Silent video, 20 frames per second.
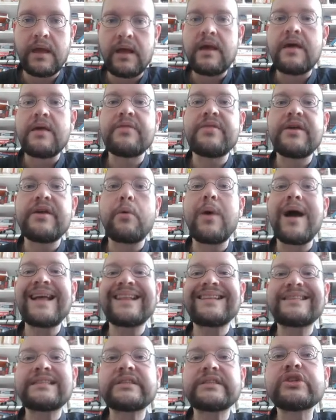there
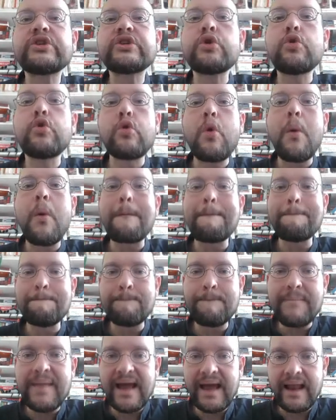were 2
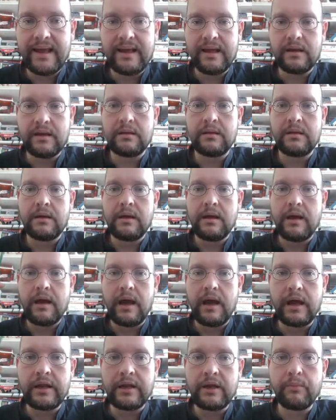million
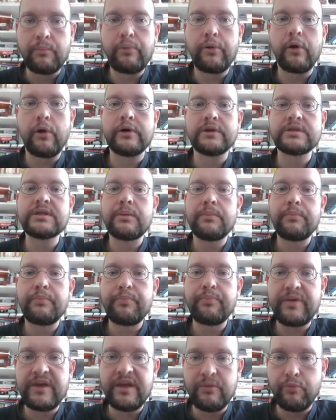unemployed
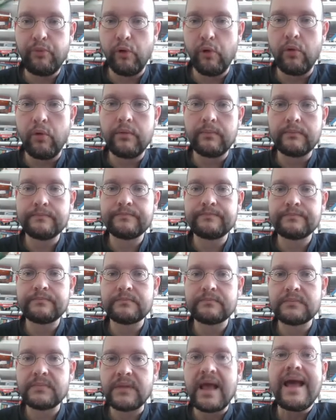people.
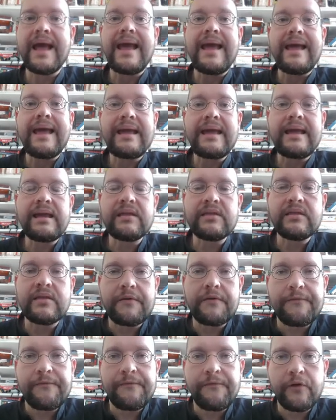In
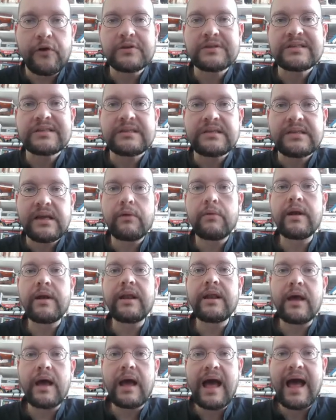the first year
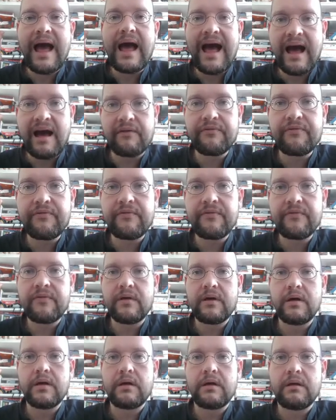and a half
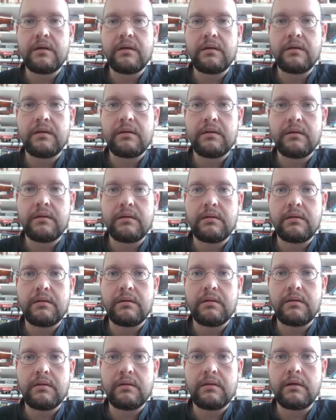
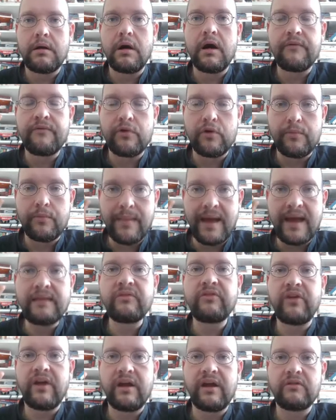of her
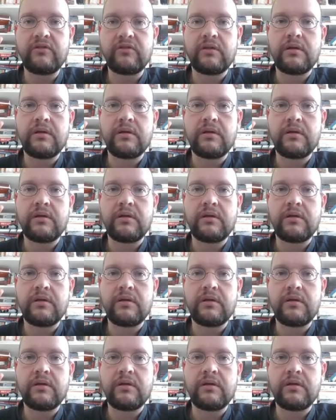mandate,